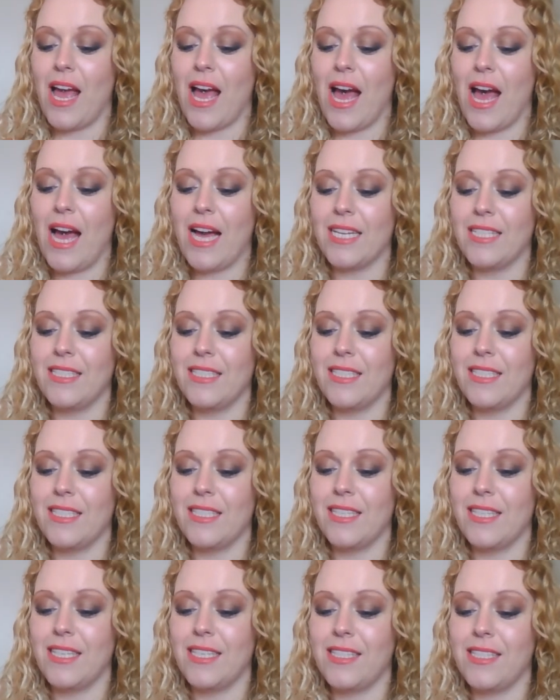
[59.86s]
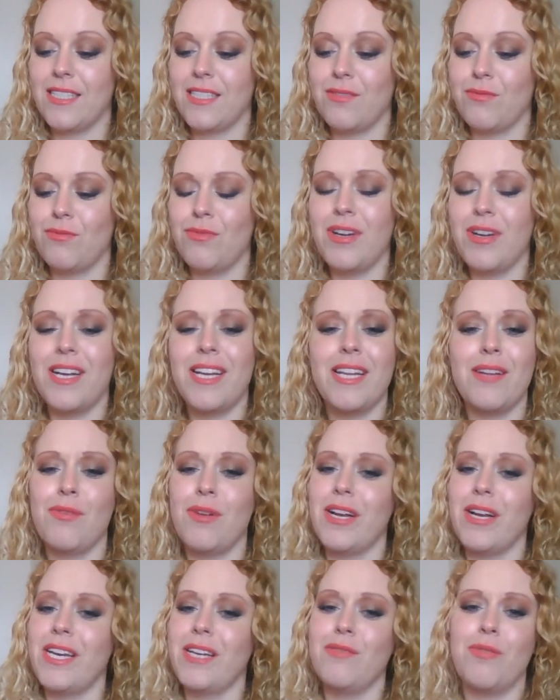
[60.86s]
and it's
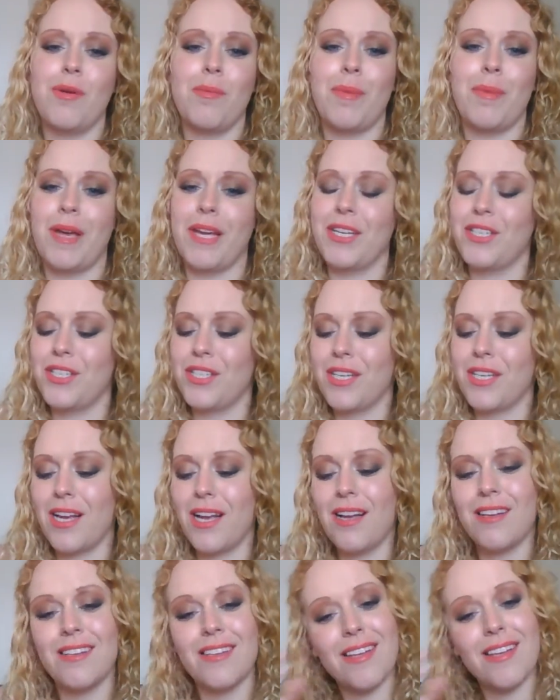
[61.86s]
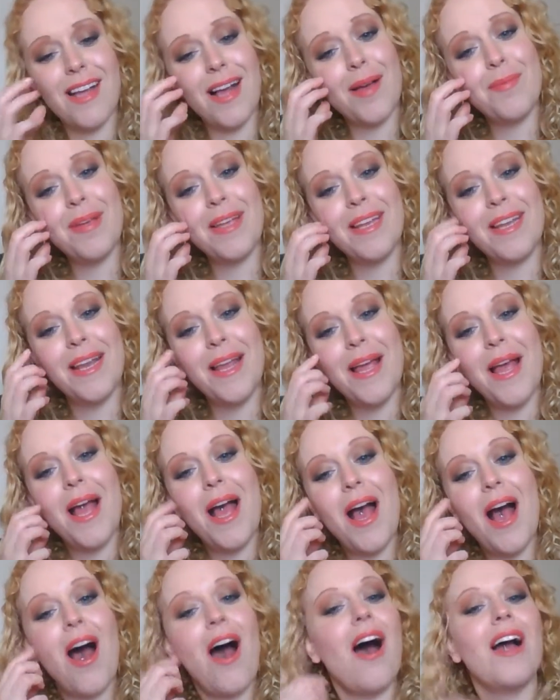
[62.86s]
really rubbish. I mean,
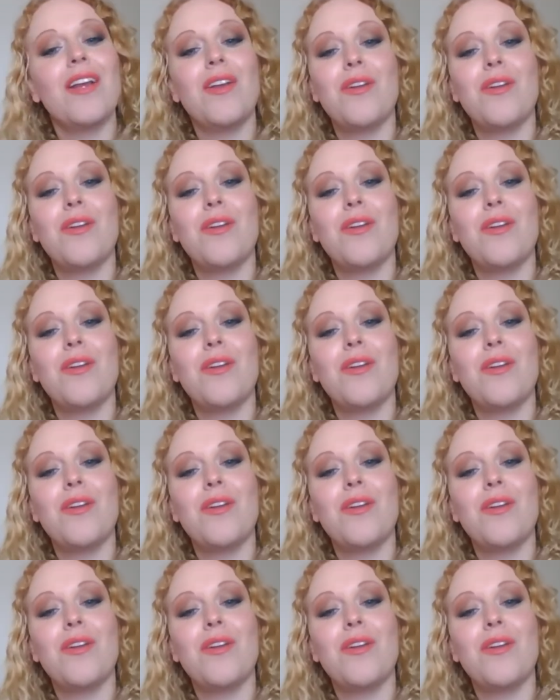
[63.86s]
I